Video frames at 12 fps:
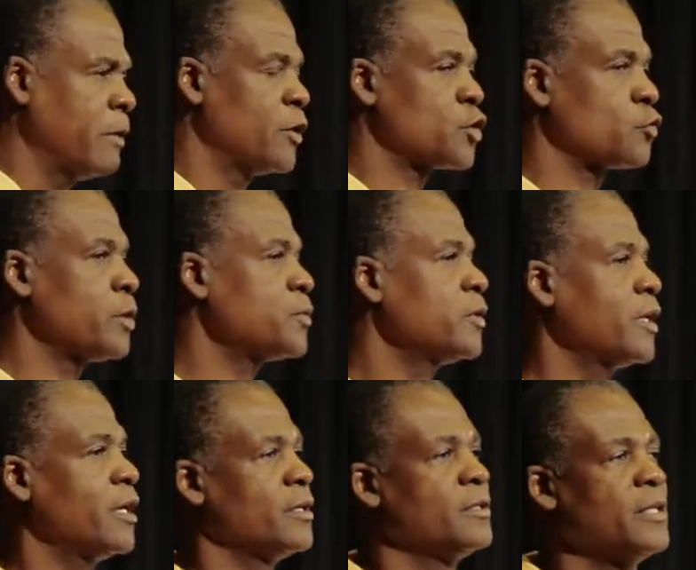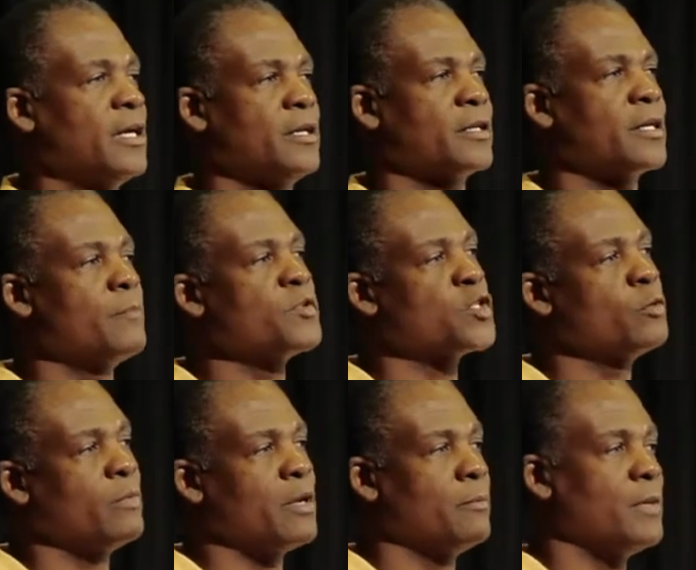The scripture that, that comes
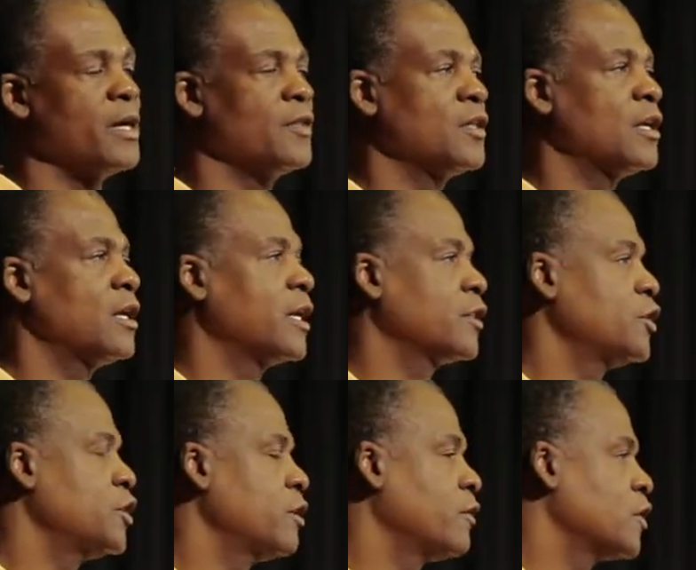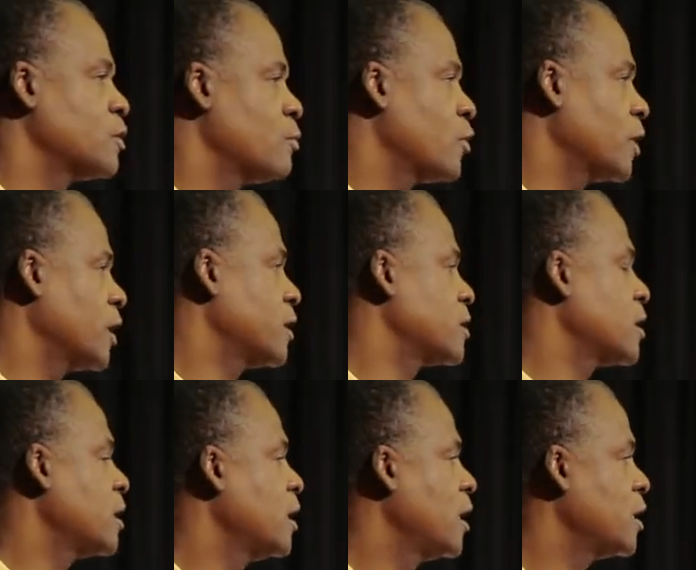to my mind that I like to share this morning is,
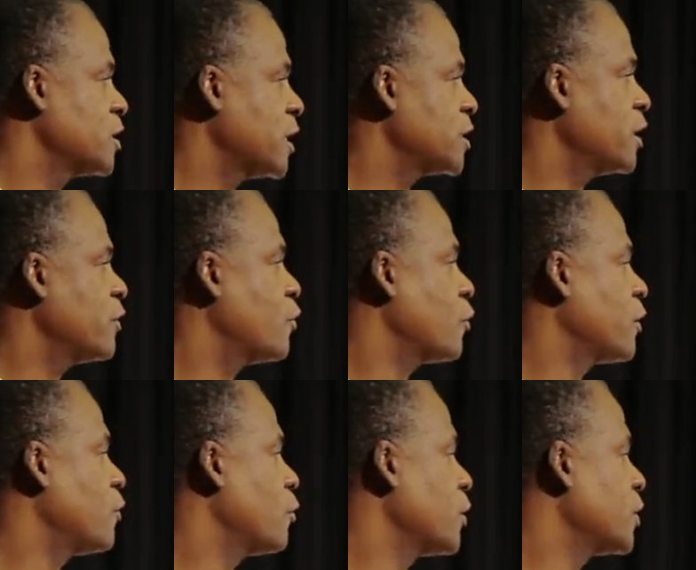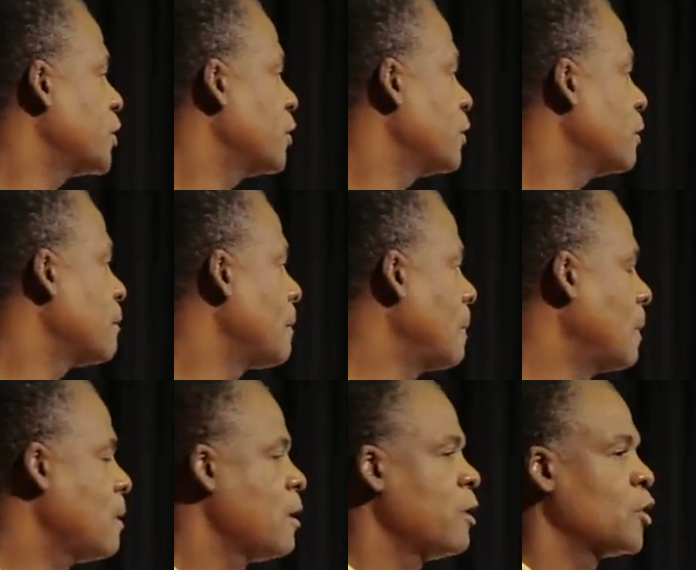is Isaiah 44 and 2.
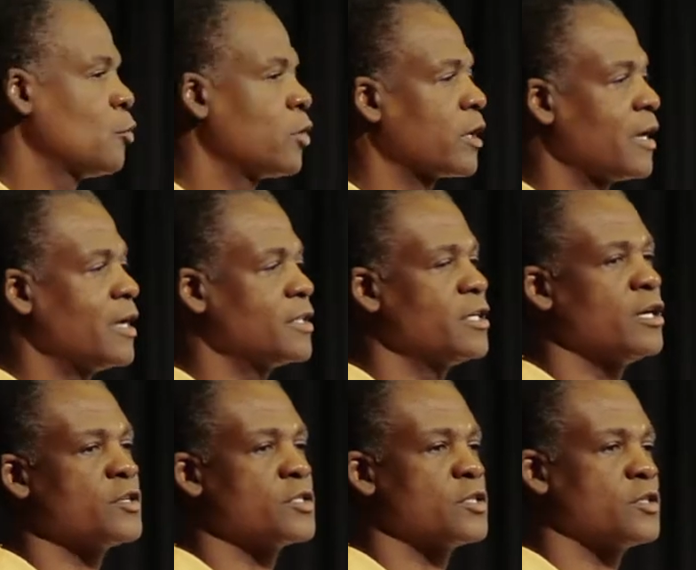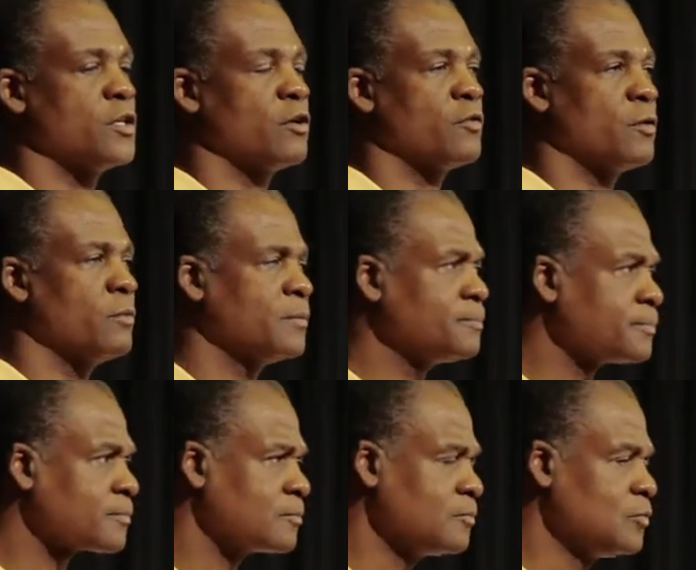The Word of God tells us there that when,
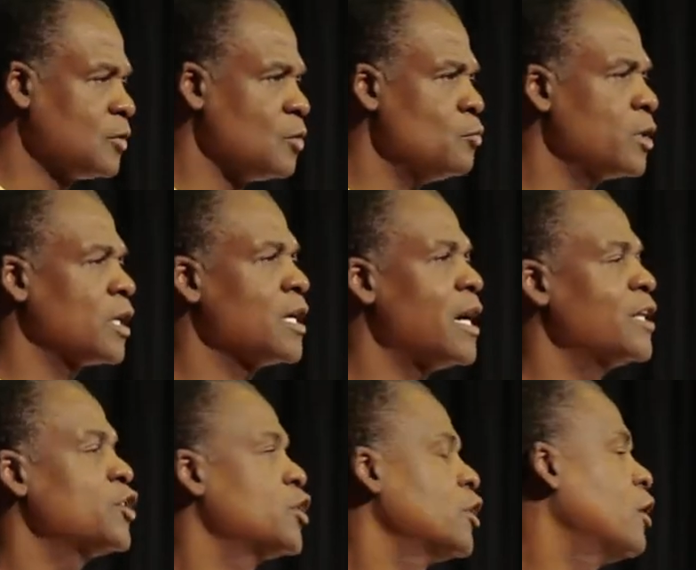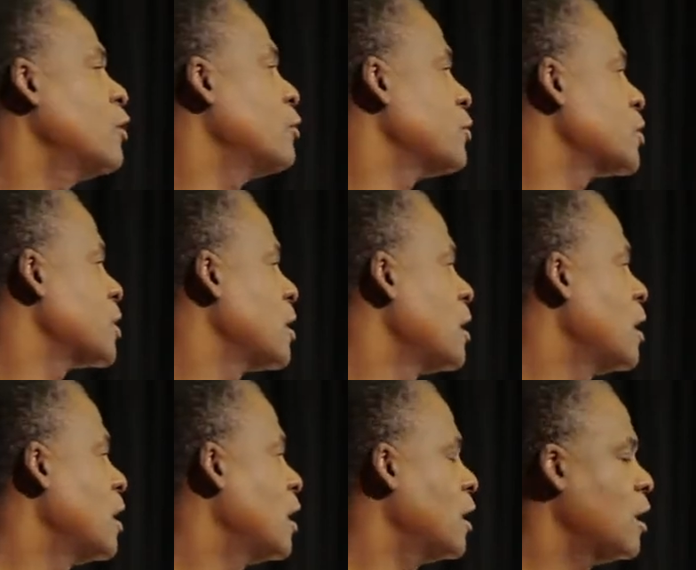when God chose,
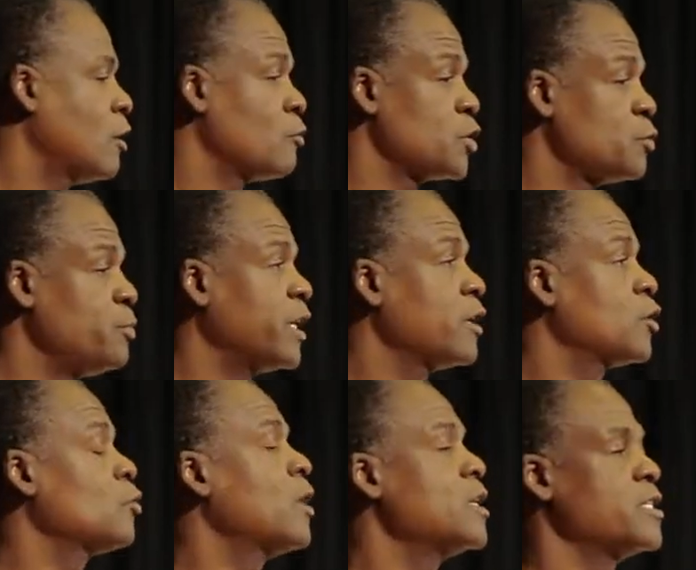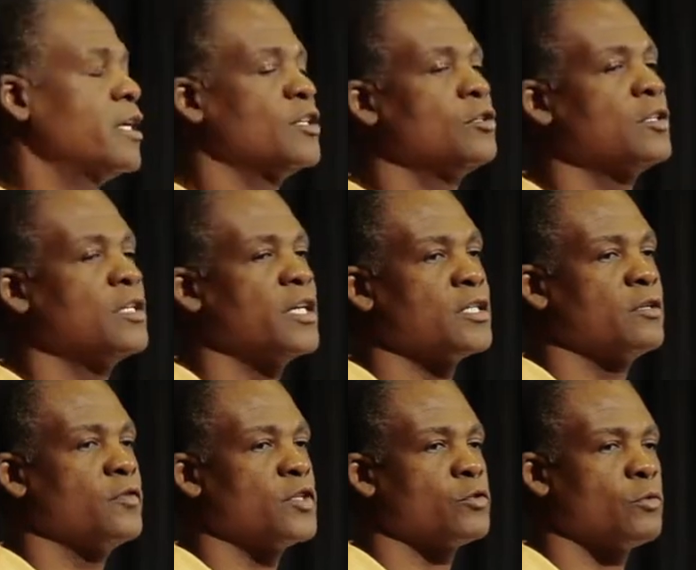uh, or was speaking through Isaiah to the nation
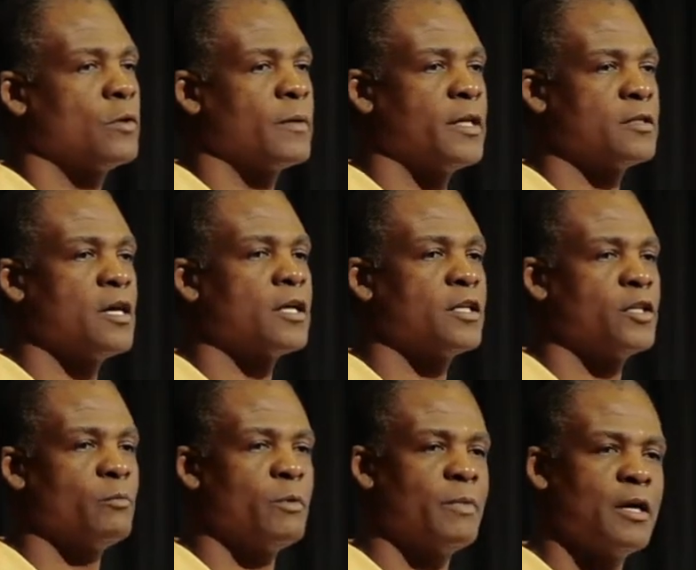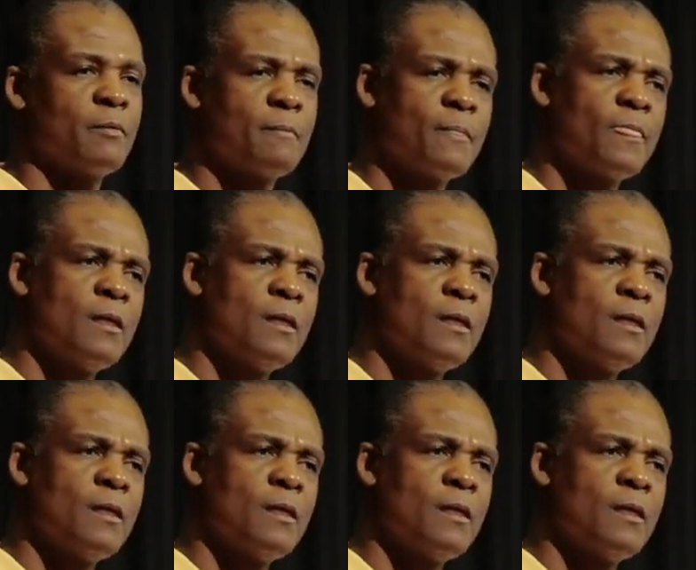of Israel, he talked to them about